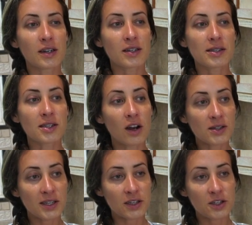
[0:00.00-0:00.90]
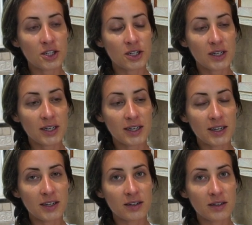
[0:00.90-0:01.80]
sausage
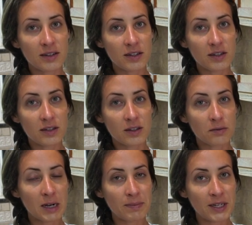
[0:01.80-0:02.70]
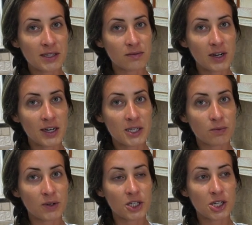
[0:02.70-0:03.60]
in the red beans and
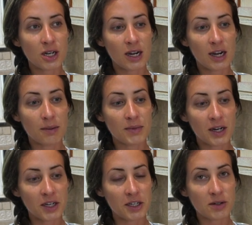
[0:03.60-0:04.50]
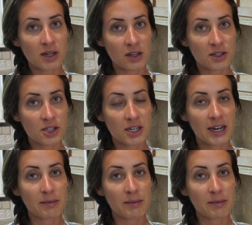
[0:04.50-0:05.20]
rice, which I'm not going to use sausage today.